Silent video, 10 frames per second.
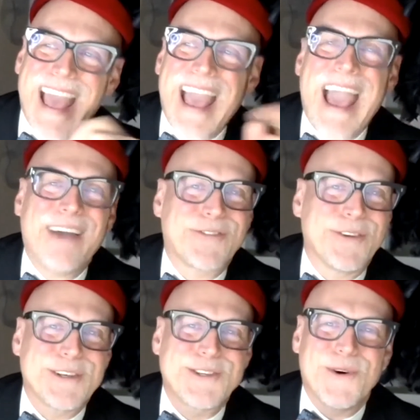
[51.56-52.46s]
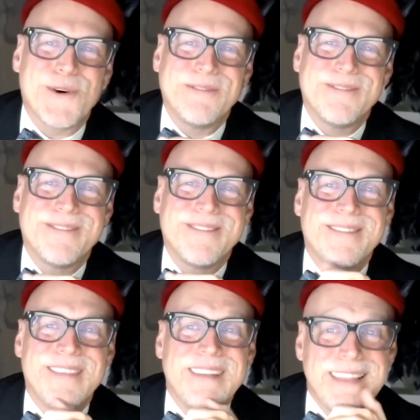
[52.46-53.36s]
after the tour.
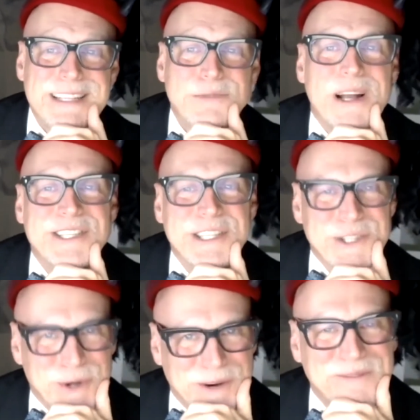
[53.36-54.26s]
Let's watch the tour.